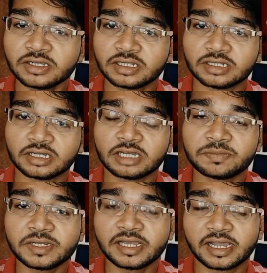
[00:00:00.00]
the
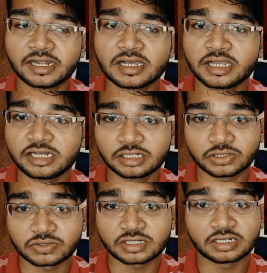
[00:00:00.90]
company had
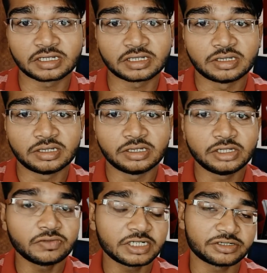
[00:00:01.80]
introduced a
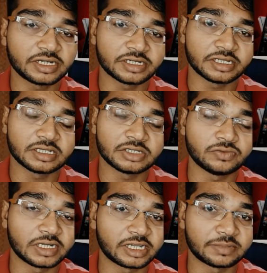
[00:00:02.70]
newer trend in the
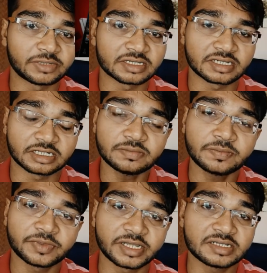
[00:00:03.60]
dual camera setup.
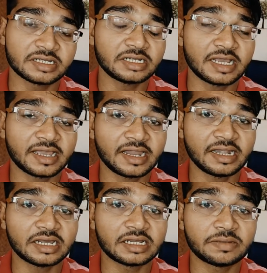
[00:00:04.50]
That is, it
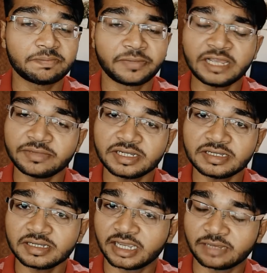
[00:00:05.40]
had a
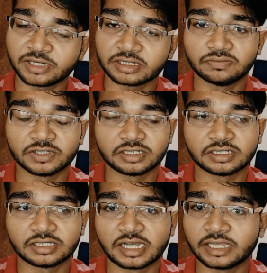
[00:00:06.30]
primary camera with
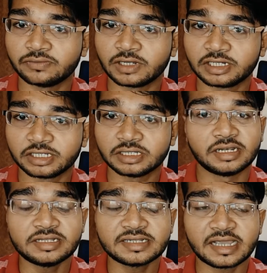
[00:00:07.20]
a high quality
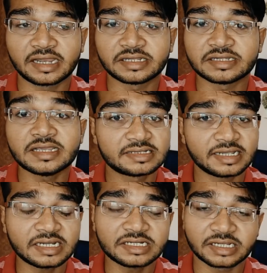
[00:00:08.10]
lens, and the secondary